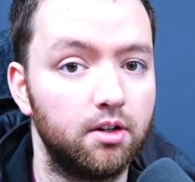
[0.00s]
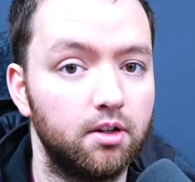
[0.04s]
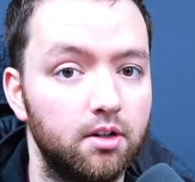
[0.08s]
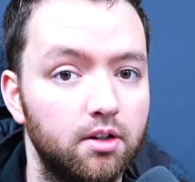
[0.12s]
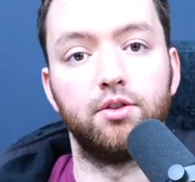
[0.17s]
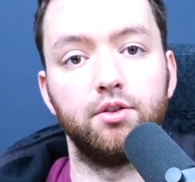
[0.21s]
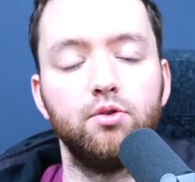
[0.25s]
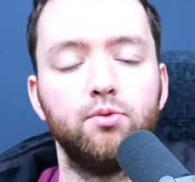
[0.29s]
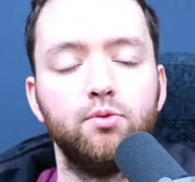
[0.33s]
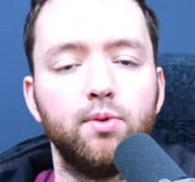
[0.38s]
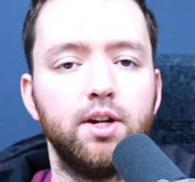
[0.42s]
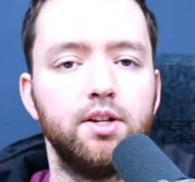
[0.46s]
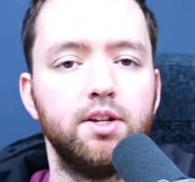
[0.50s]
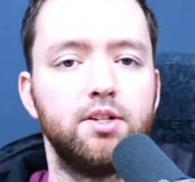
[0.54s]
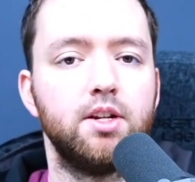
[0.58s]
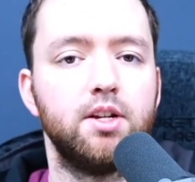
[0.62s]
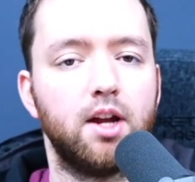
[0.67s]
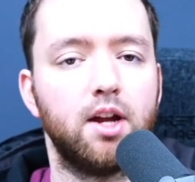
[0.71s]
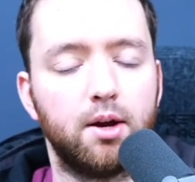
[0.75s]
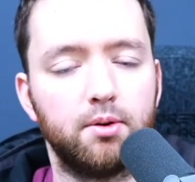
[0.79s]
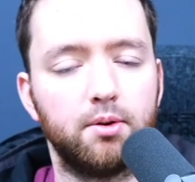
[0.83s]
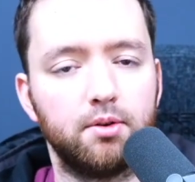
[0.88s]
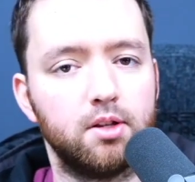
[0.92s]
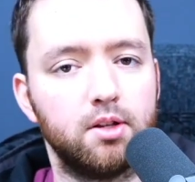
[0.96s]
the third
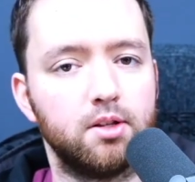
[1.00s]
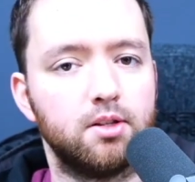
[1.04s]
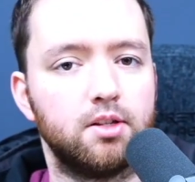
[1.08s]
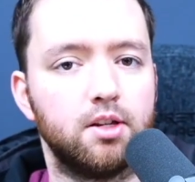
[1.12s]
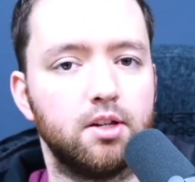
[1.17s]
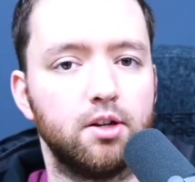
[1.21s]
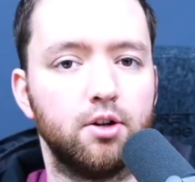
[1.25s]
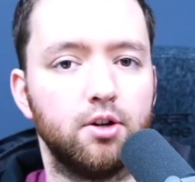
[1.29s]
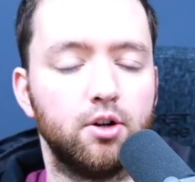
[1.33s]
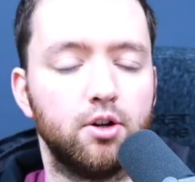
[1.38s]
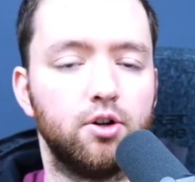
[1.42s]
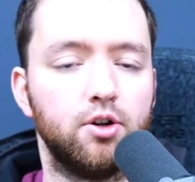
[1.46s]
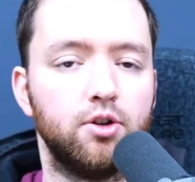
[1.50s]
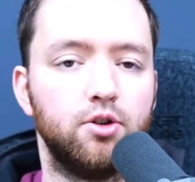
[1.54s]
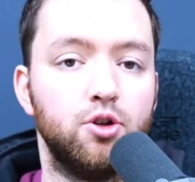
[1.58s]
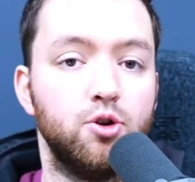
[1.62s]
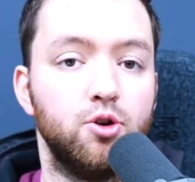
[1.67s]
reason I would consider